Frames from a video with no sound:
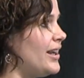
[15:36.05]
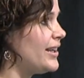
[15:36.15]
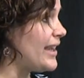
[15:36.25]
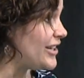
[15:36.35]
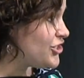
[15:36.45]

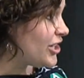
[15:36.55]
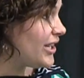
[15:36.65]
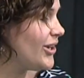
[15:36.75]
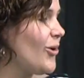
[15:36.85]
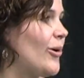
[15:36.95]

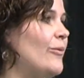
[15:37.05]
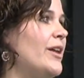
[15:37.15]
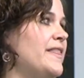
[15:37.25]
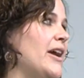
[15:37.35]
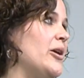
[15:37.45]
catching or
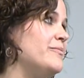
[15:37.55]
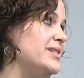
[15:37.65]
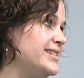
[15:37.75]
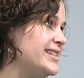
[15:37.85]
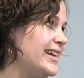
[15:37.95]
what they are
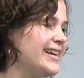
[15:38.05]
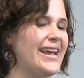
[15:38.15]
missing,